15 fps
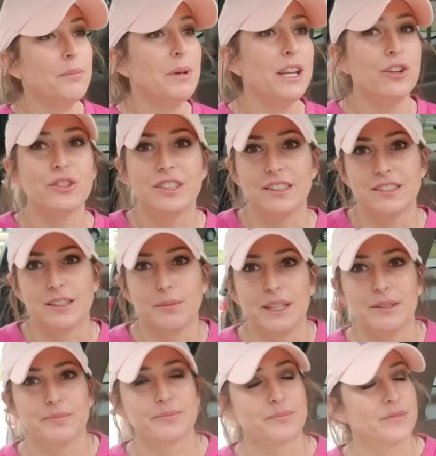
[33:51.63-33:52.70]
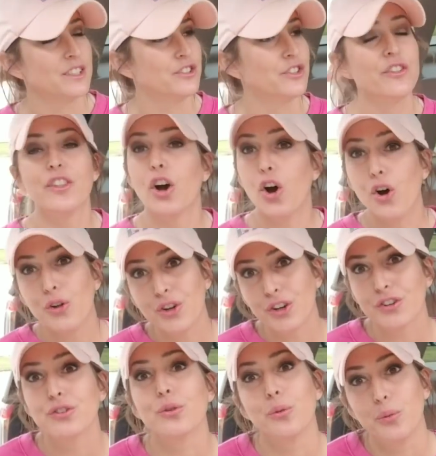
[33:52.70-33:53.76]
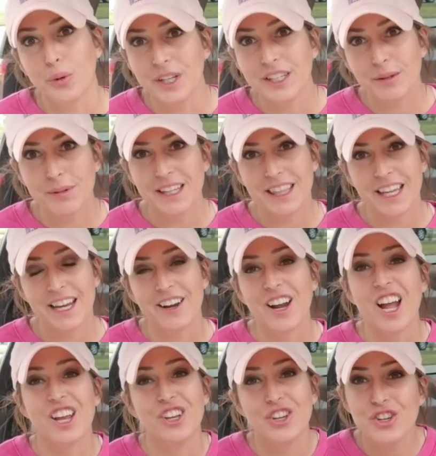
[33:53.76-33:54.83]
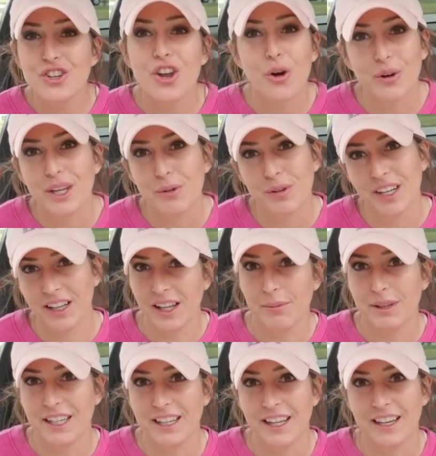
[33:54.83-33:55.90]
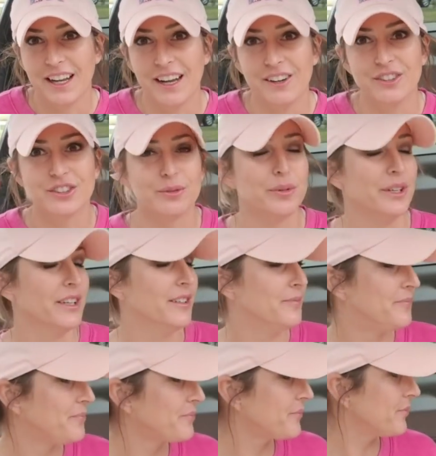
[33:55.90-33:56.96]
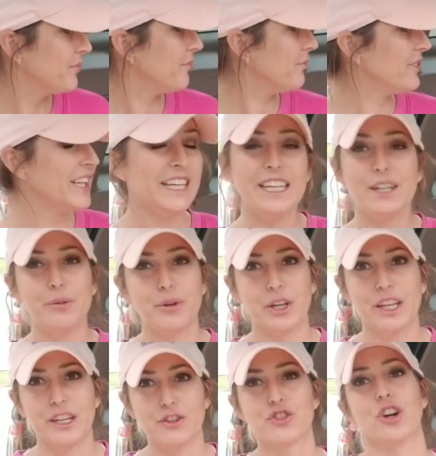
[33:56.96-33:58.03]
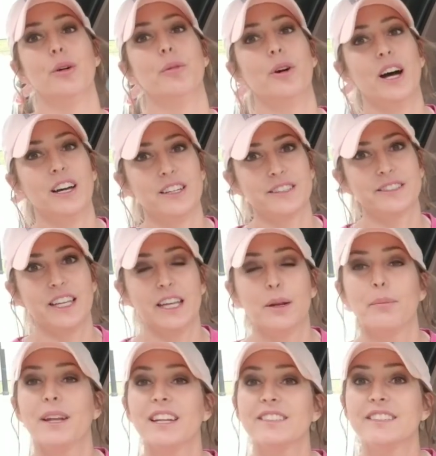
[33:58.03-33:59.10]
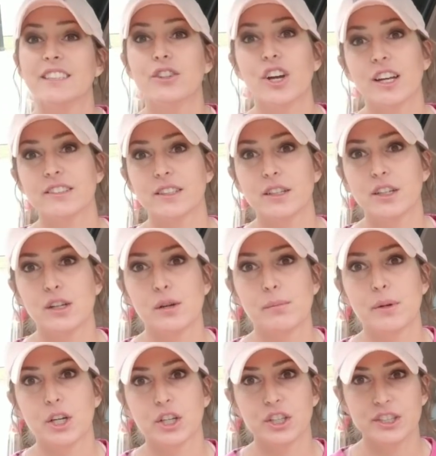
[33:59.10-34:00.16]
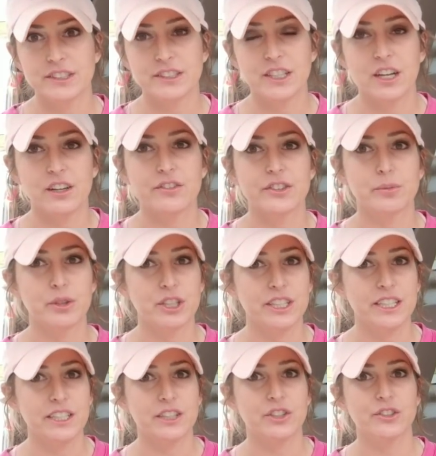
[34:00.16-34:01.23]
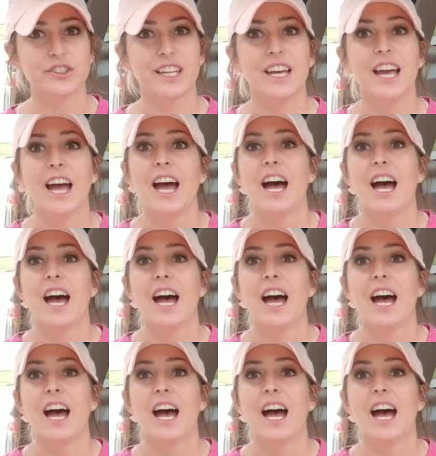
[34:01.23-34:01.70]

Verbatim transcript: made no sense to me. So the owners wouldn't have been there, I know he would have let me in that house, but he didn't want to get in trouble. I understand. But I still got some good stuff, some good deals.